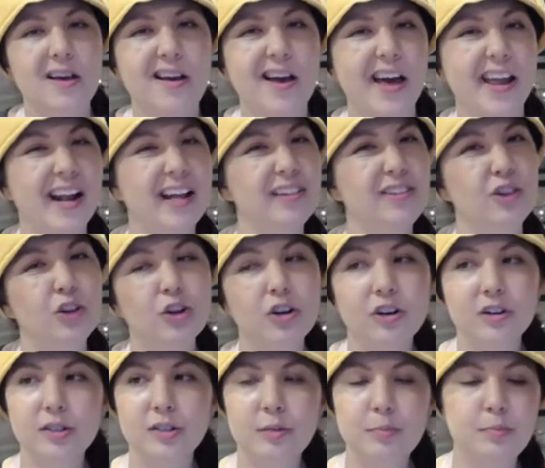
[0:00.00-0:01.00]
And I
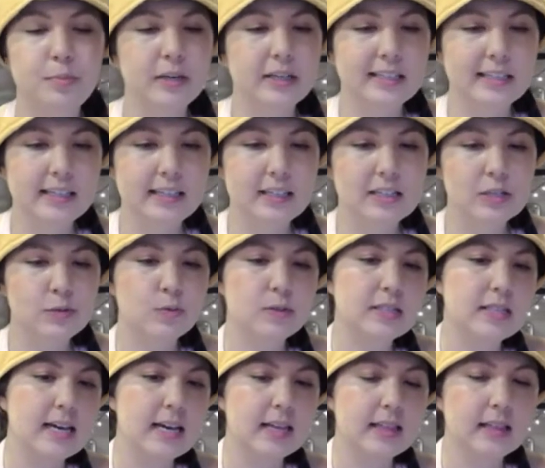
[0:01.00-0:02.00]
looked, but this was
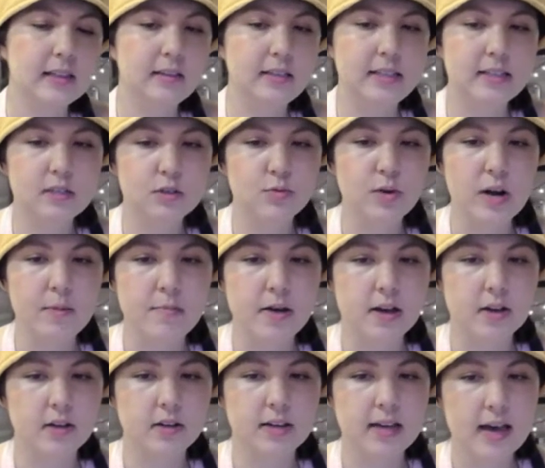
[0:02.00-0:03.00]
like the least ripe I
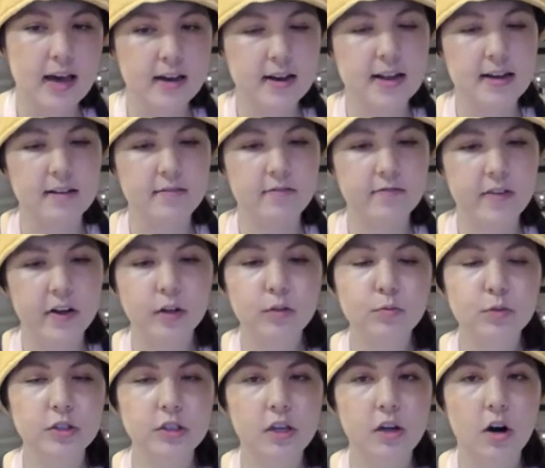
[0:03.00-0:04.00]
could get, and it felt
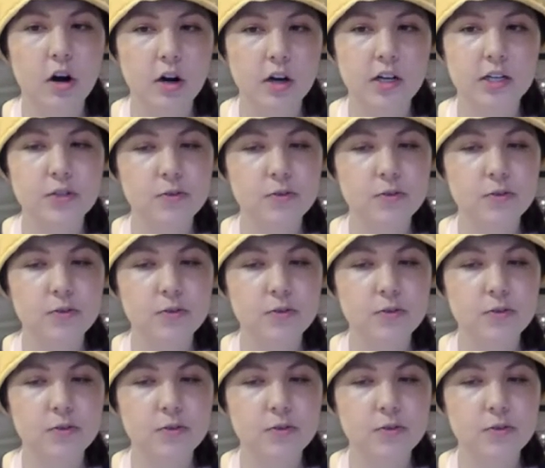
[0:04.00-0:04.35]
really hard.